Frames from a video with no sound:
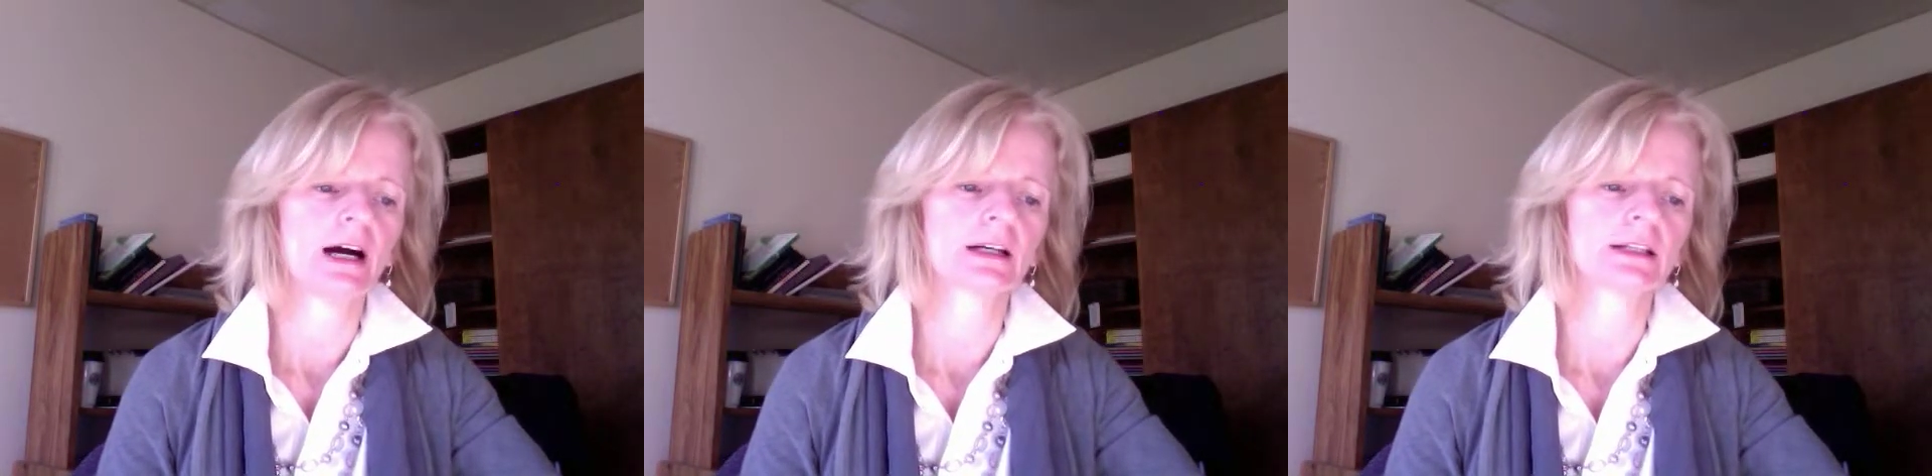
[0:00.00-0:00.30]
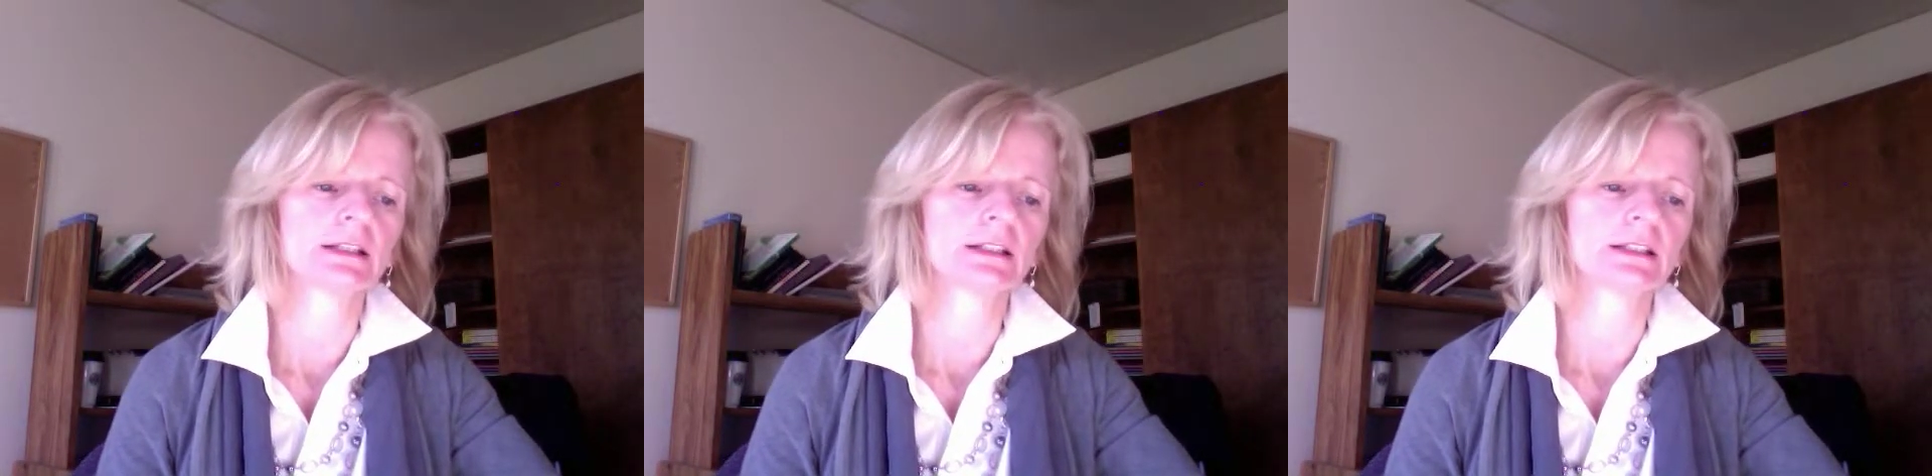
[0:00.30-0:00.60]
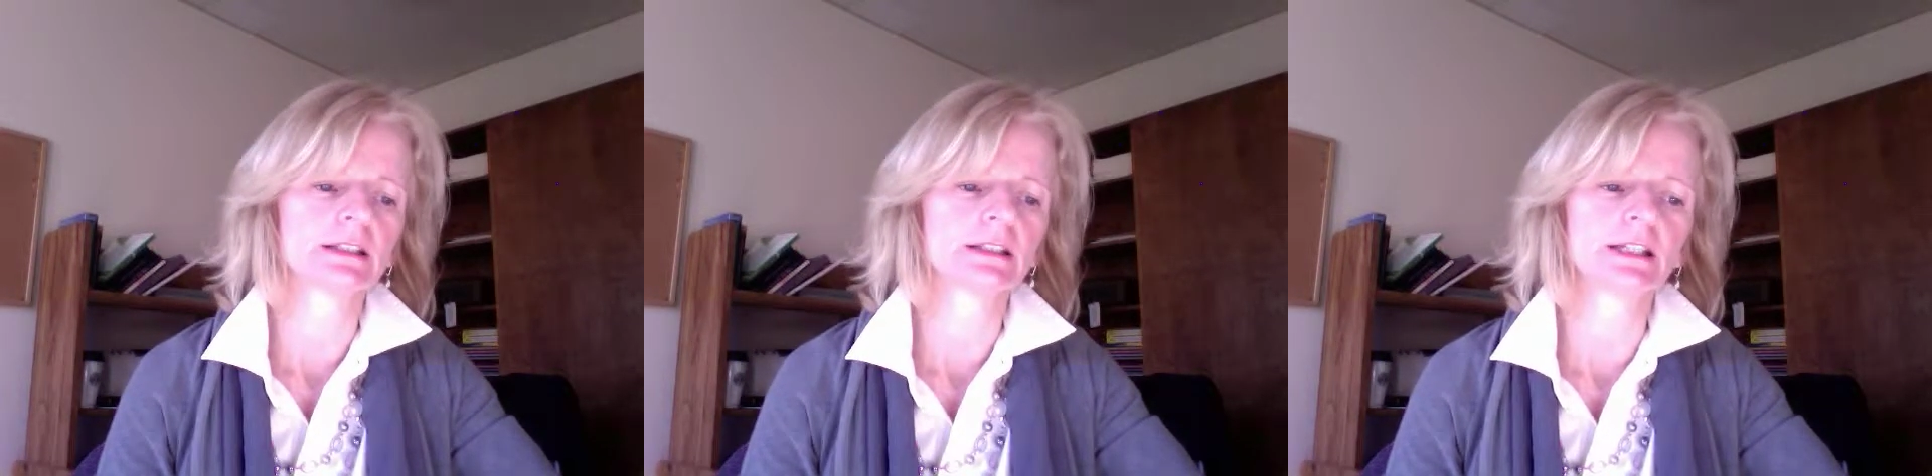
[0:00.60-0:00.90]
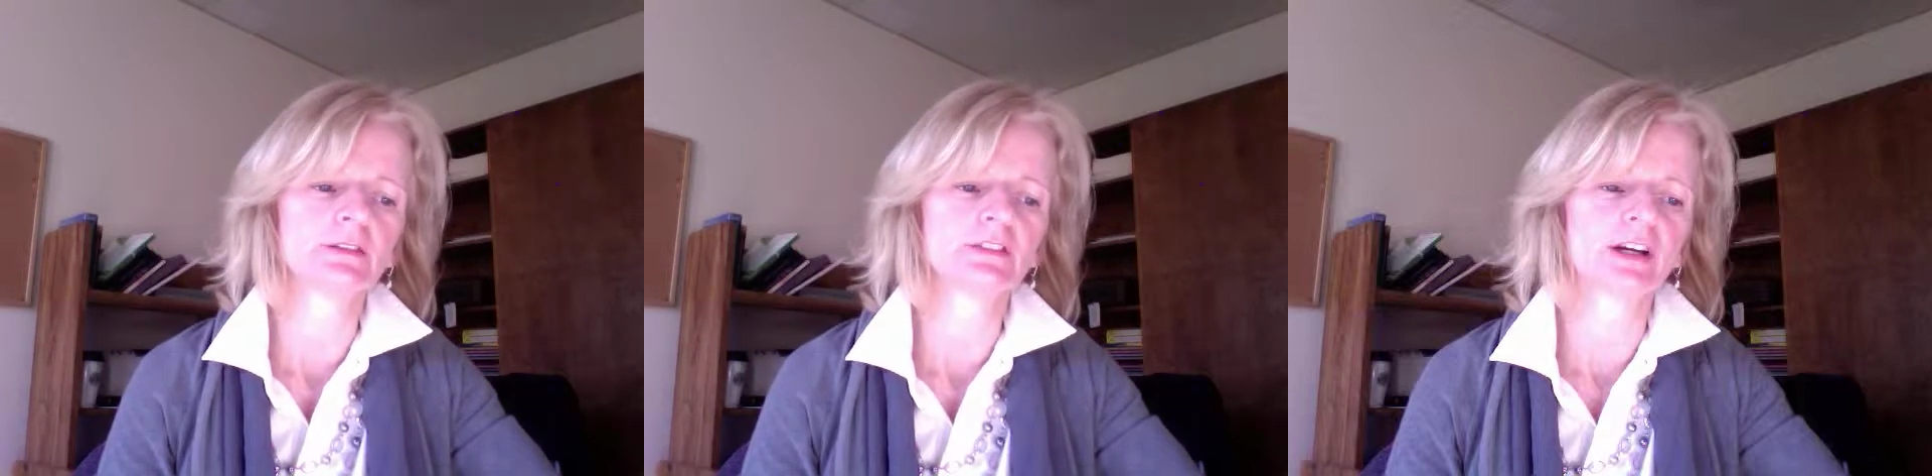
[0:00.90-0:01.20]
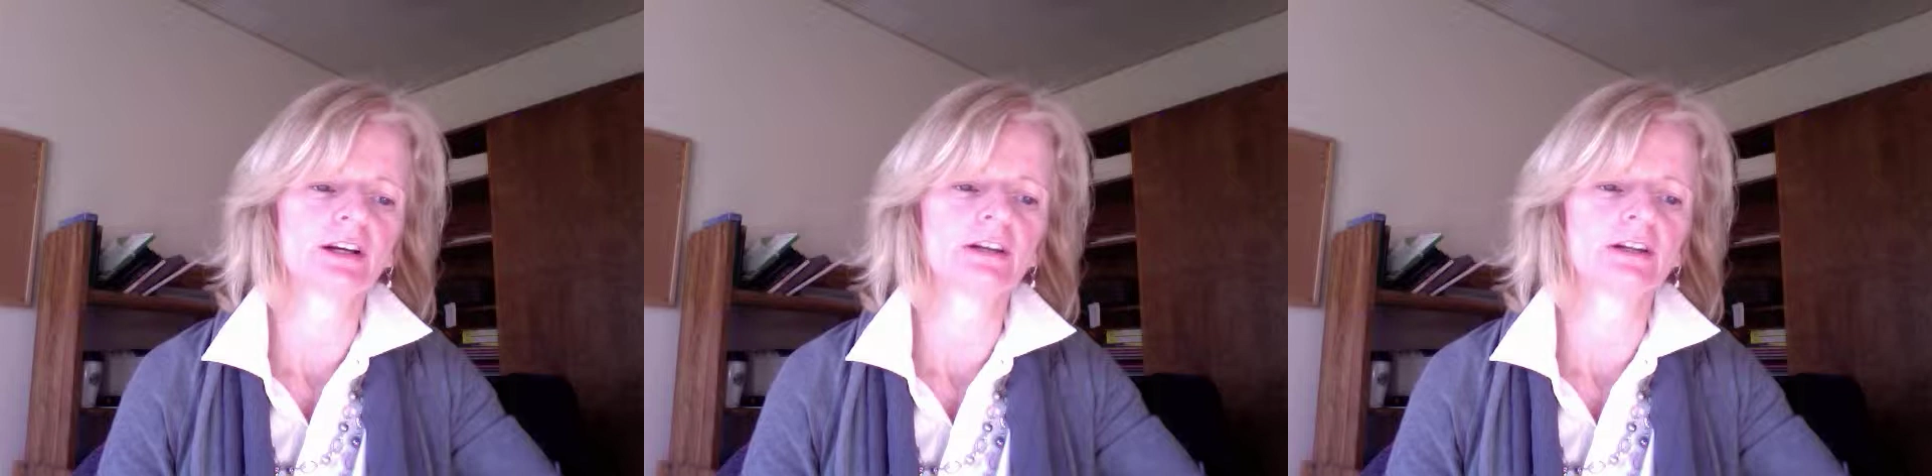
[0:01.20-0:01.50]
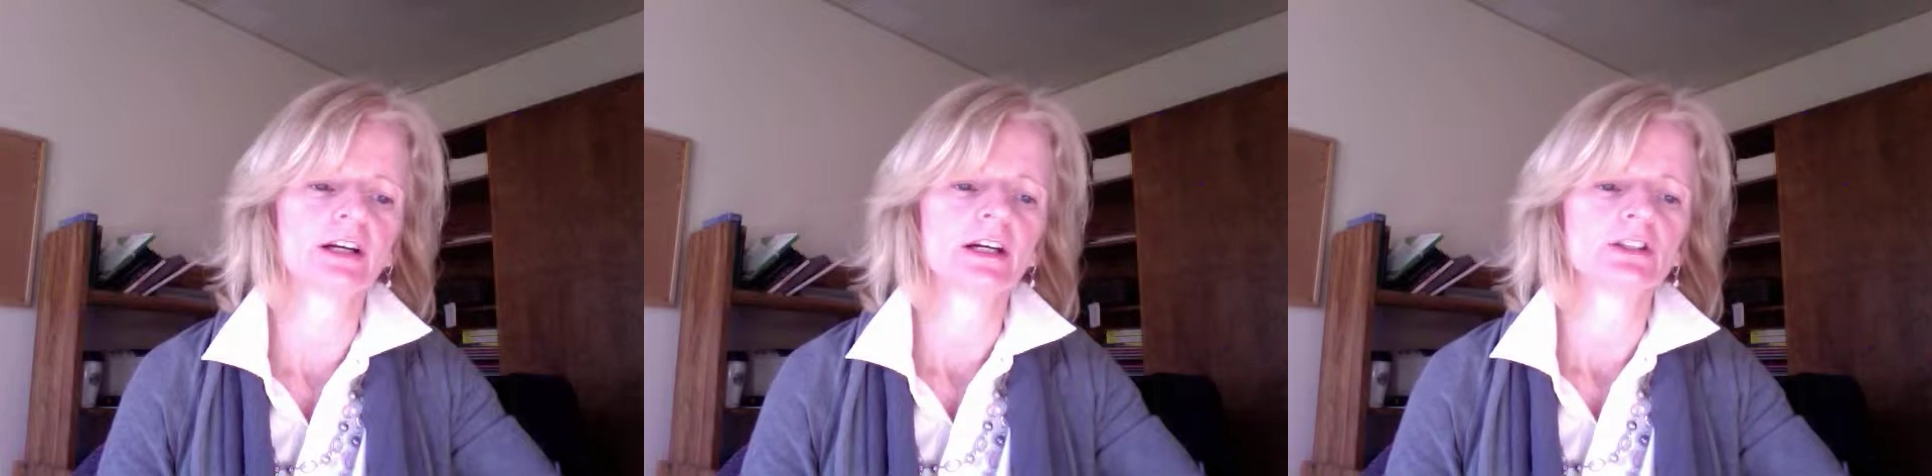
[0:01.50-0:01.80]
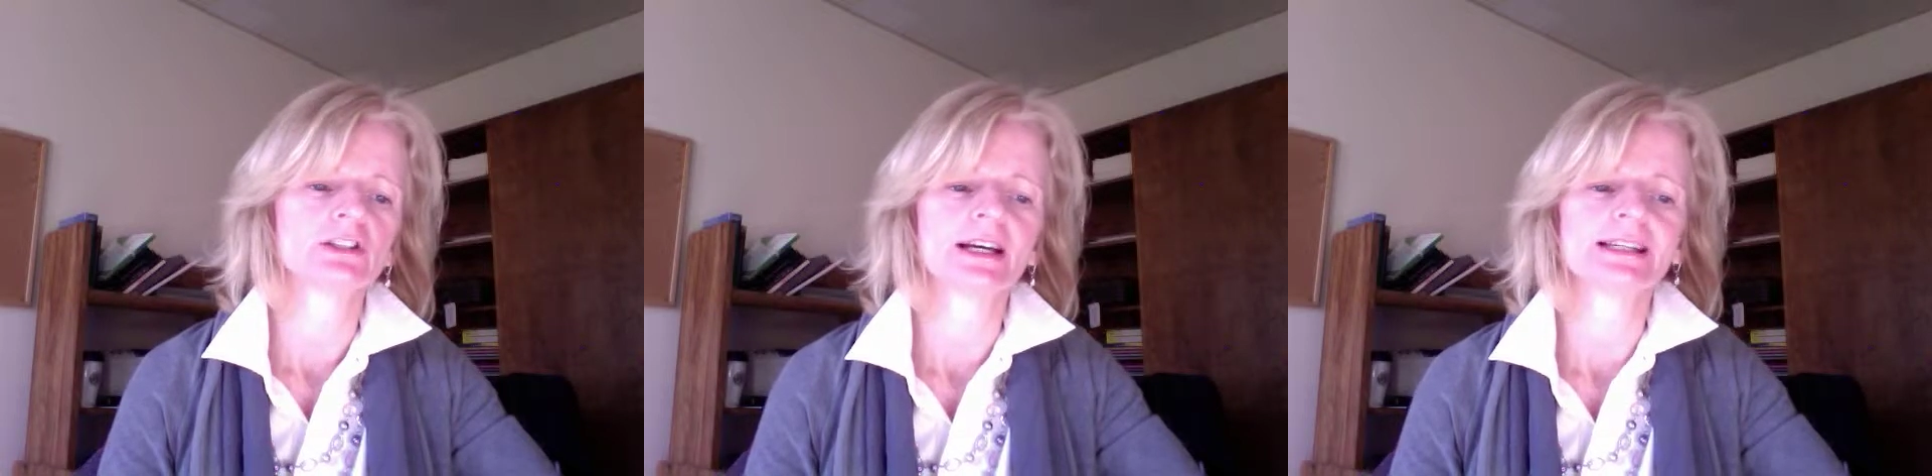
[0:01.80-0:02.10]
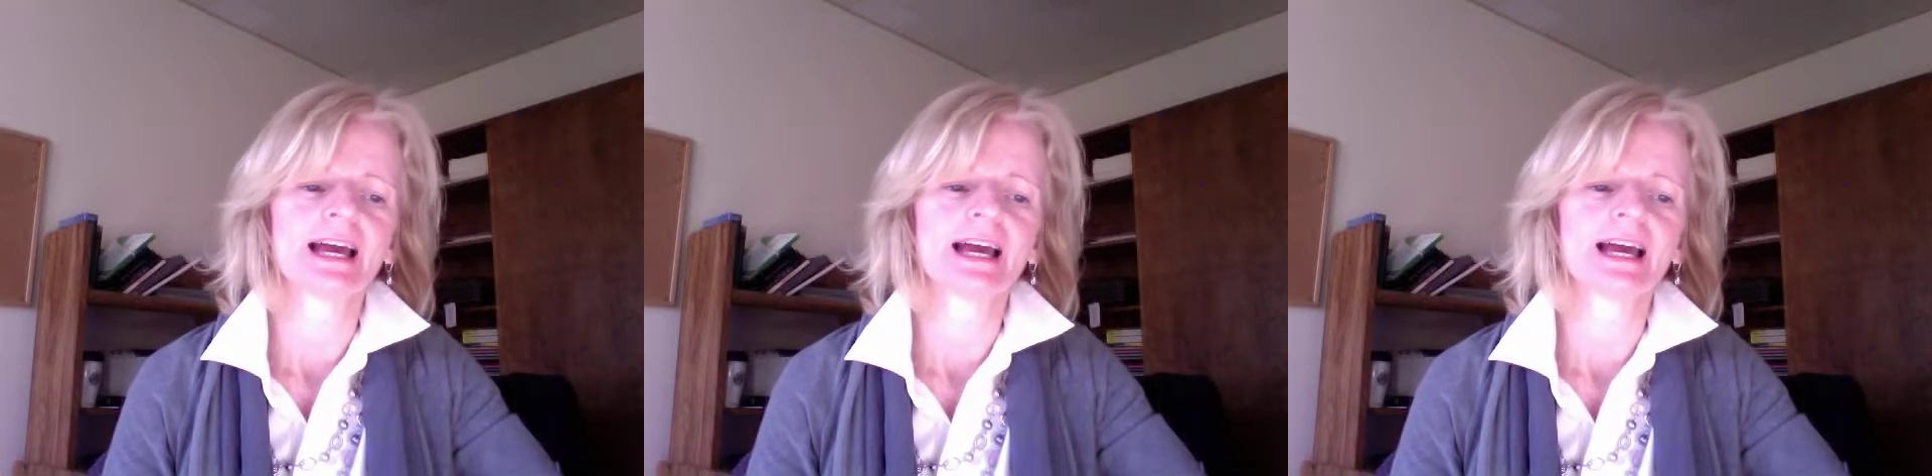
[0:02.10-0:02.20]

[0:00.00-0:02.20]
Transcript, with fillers: A clinical innovator, she has